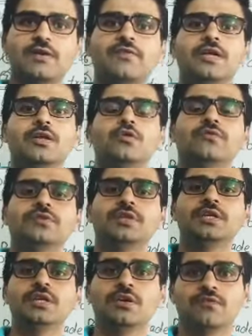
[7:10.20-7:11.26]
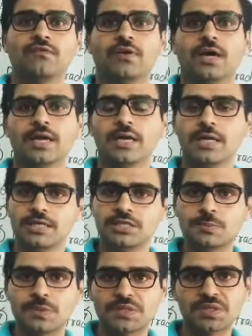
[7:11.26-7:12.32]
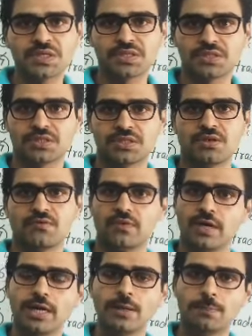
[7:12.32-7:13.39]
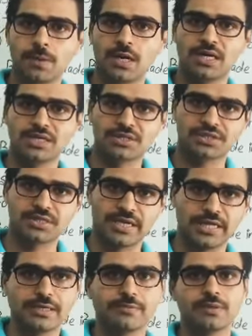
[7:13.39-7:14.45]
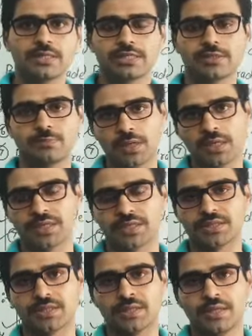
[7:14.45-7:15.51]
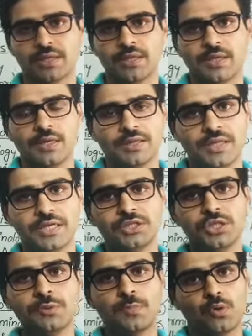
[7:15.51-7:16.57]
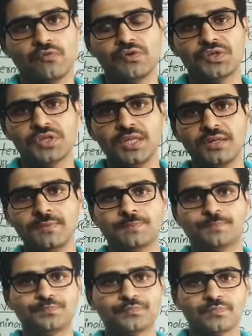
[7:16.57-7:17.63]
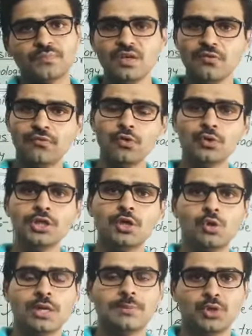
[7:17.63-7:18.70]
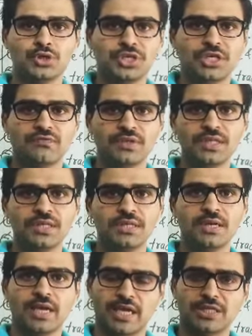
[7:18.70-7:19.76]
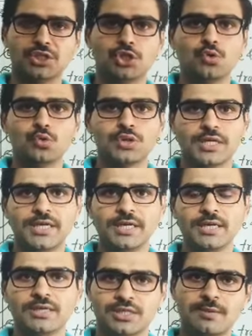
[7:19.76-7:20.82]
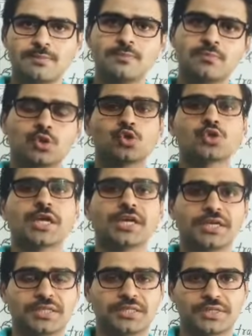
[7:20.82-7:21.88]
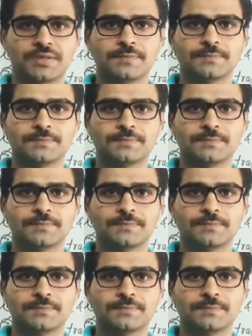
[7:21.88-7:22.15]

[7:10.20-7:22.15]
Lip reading: welfare of the wild species, wild plants, animals, birds. There is the provision for the collaboration with NGOs and some societies.